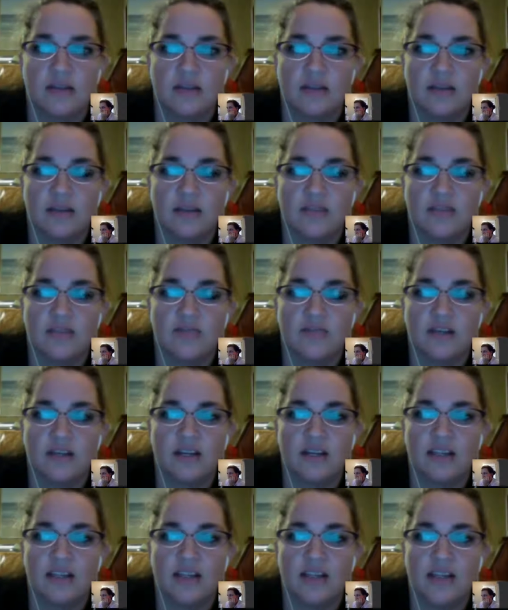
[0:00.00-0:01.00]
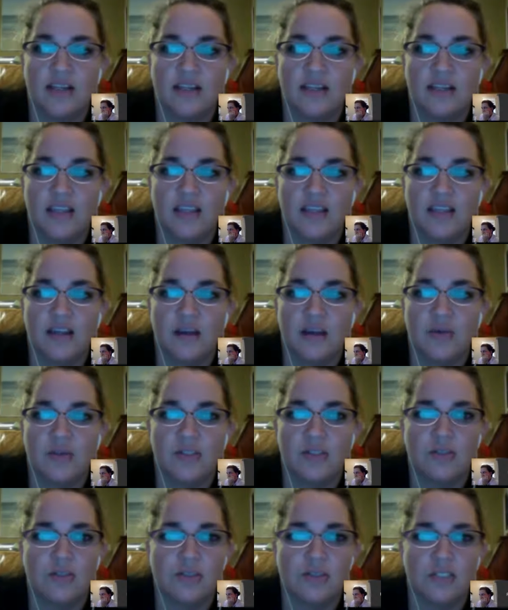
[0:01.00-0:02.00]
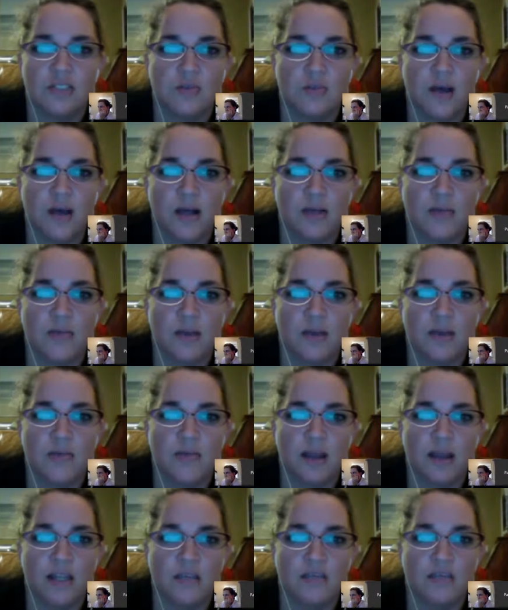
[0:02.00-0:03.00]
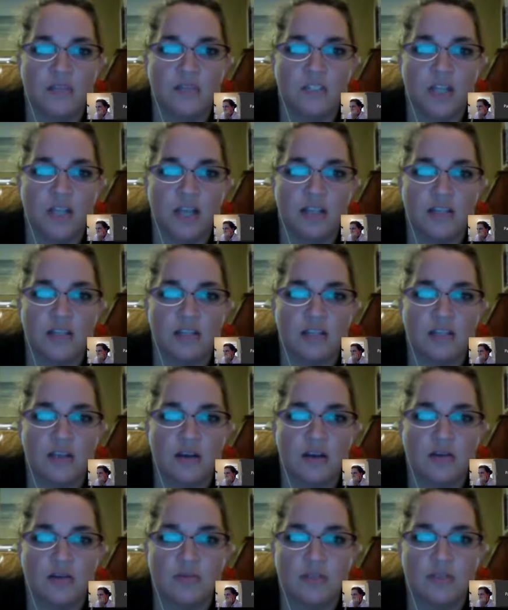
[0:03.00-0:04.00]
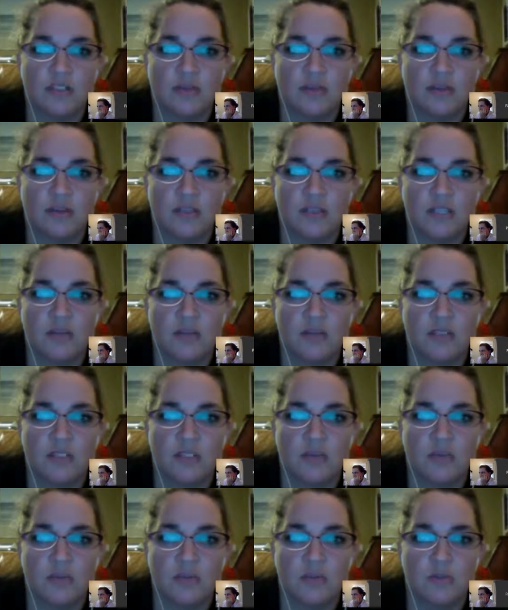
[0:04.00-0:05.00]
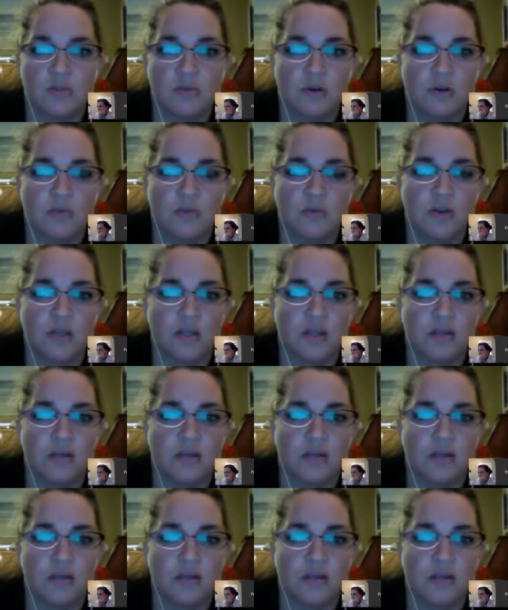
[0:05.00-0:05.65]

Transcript: It's very unlikely that the dog would do this well by random chance alone, which the following statements is most appropriate.